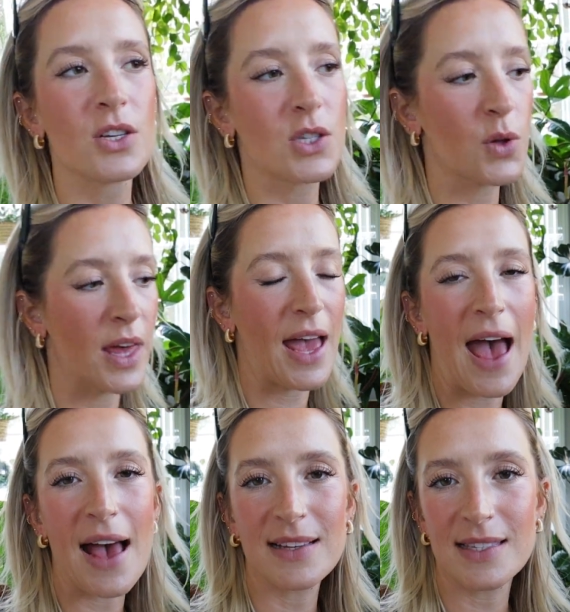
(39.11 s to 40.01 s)
so that
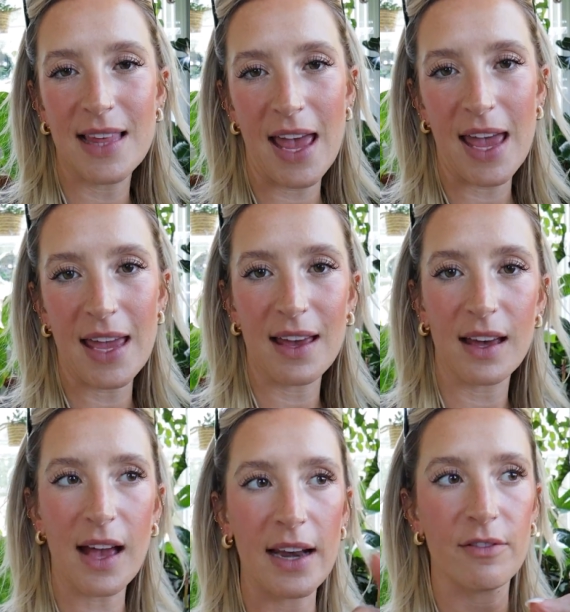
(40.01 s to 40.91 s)
as
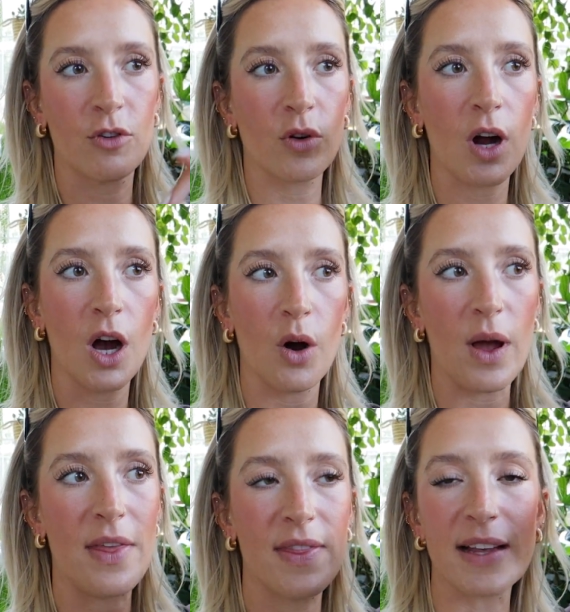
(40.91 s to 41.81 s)
they kind of grow
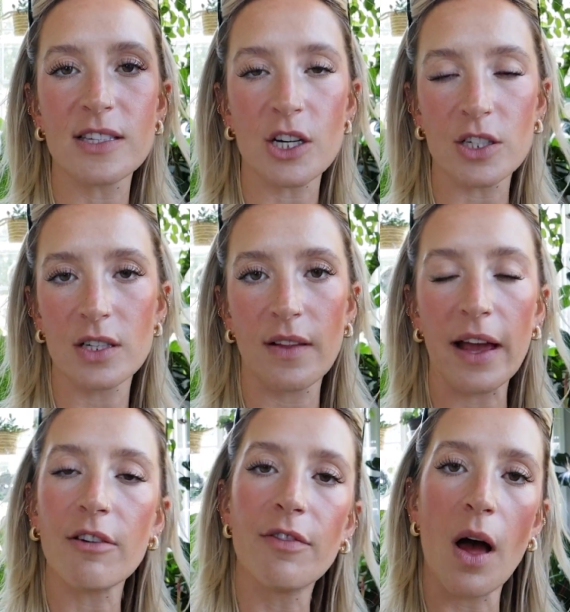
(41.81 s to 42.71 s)
and then start to
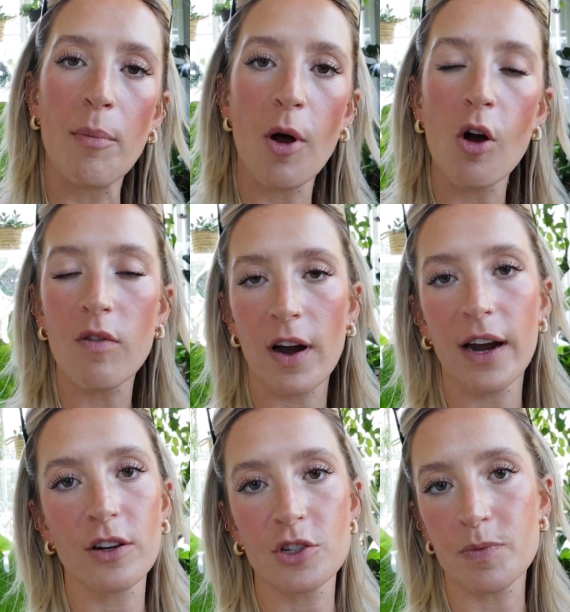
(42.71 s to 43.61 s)
like flop over,
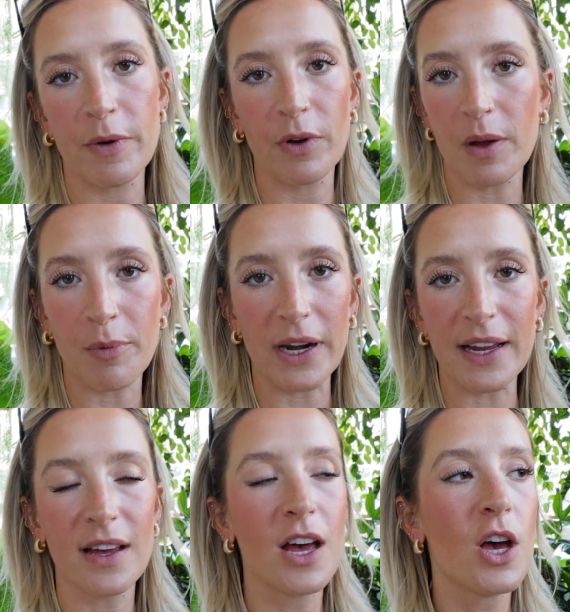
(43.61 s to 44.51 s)
it'll just be really
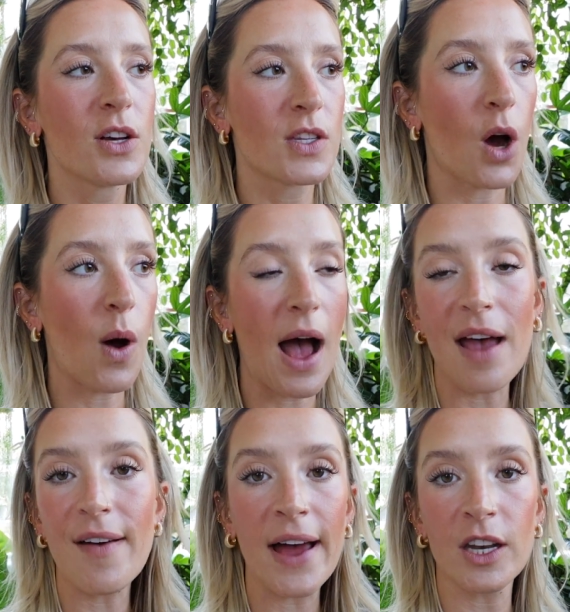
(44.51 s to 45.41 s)
pretty. So
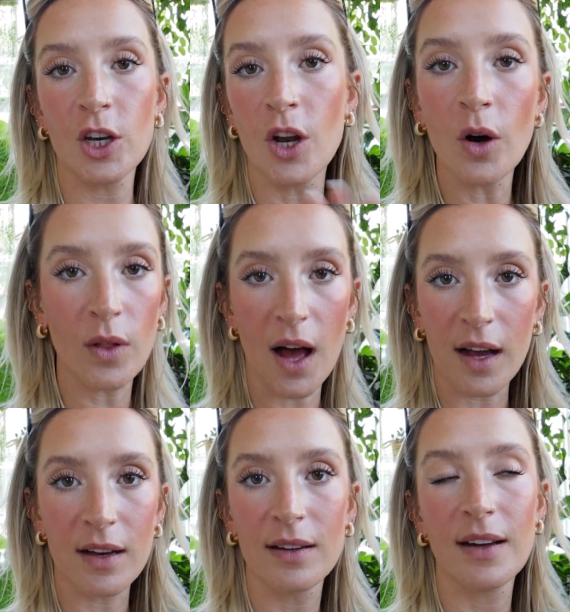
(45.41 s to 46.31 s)
I've had no
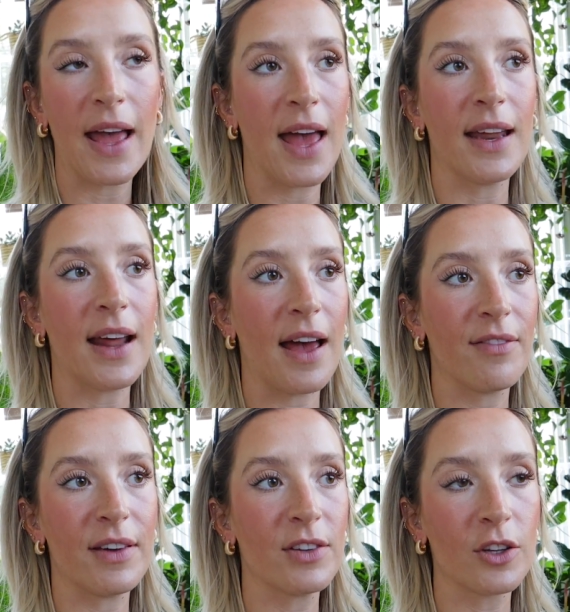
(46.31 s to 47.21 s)
luck and
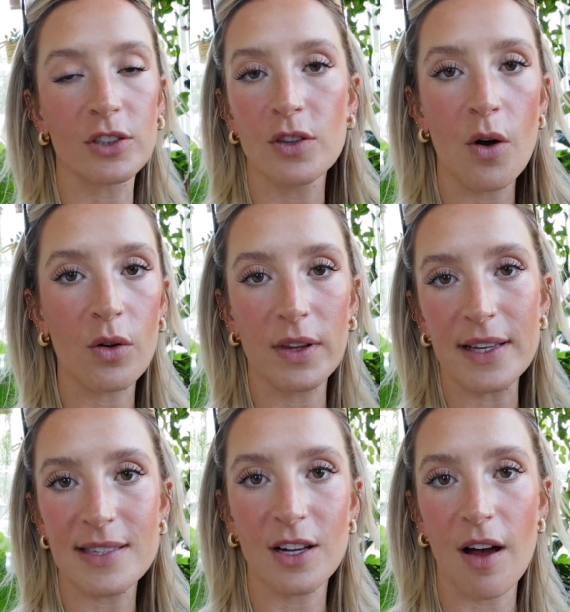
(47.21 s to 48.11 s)
I've even looked locally,
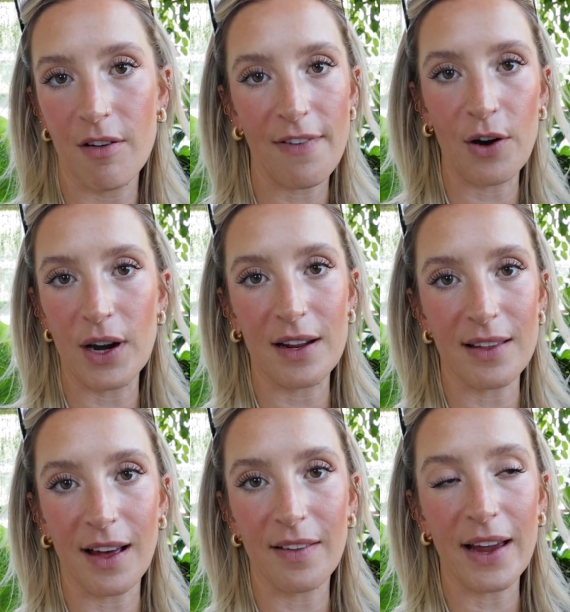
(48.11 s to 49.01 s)
still haven't found
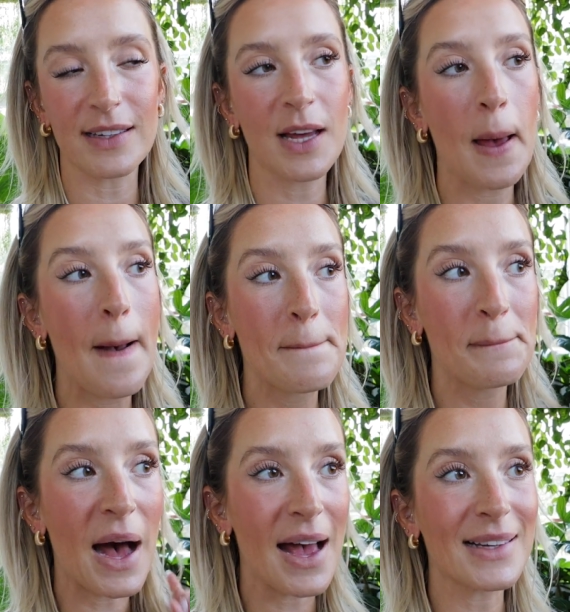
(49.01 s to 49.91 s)
anything I liked.
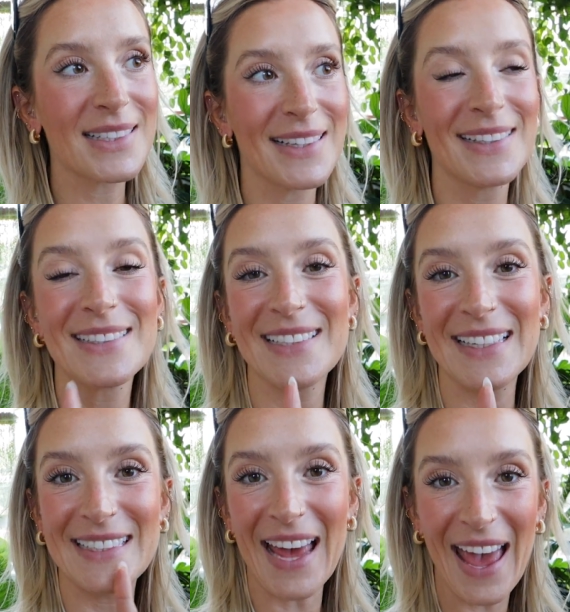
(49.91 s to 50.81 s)
But
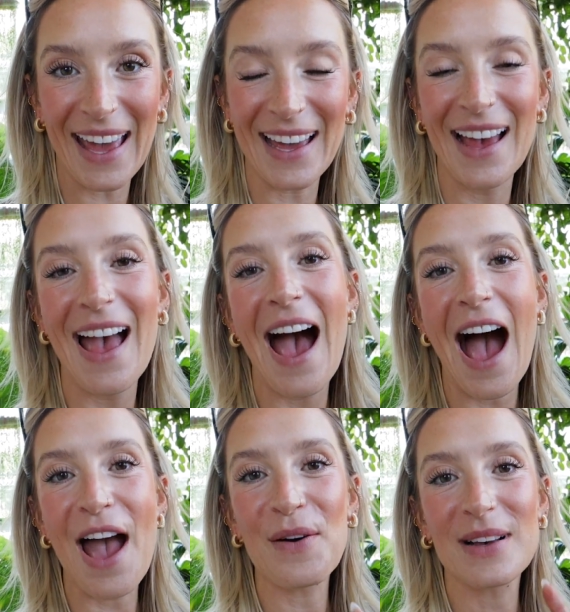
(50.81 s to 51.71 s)
today
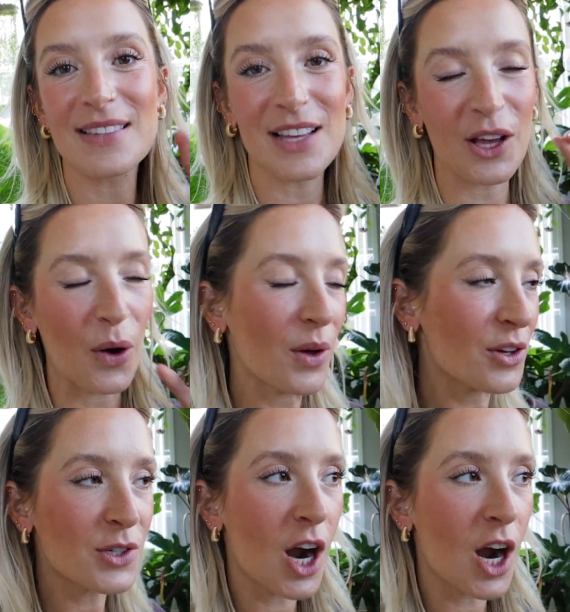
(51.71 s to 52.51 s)
I was going through